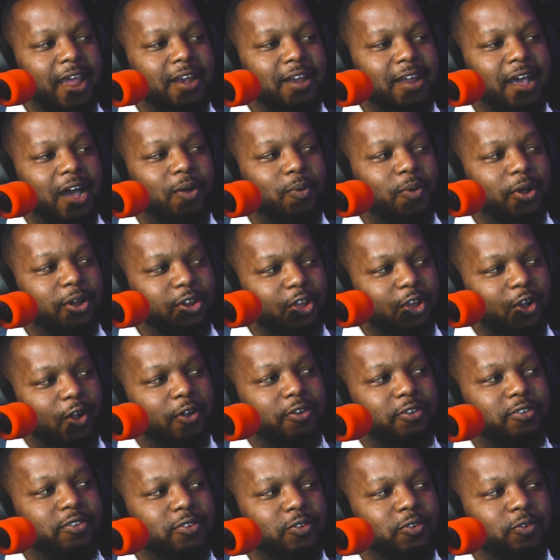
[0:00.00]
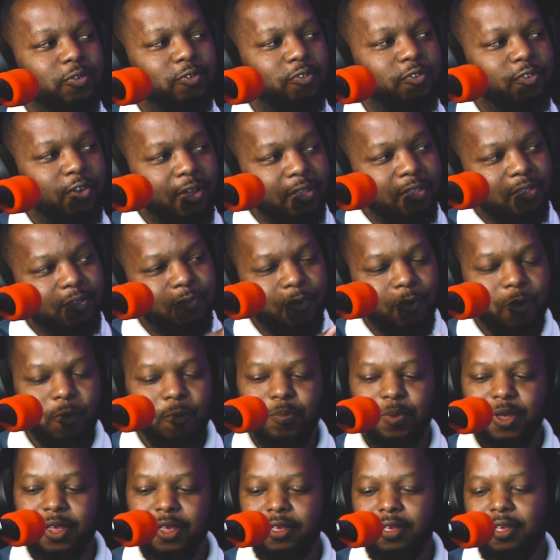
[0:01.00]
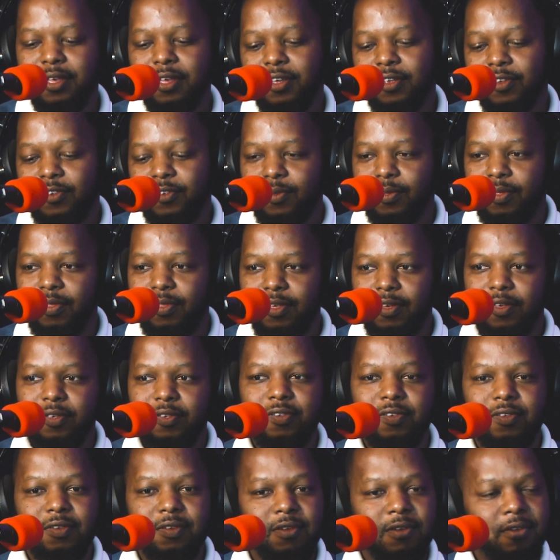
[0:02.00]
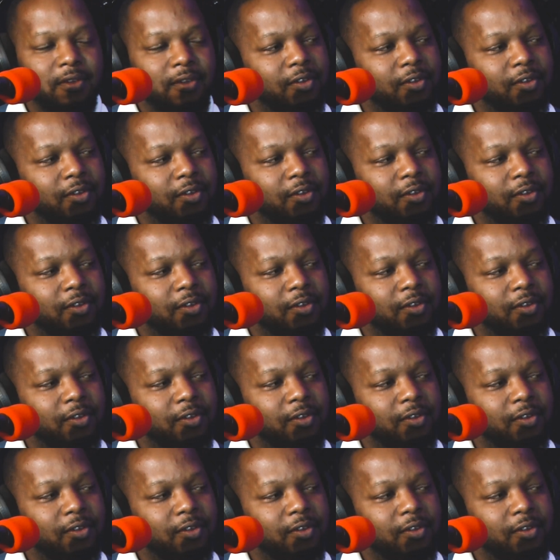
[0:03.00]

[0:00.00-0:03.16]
And I want God to transform me to this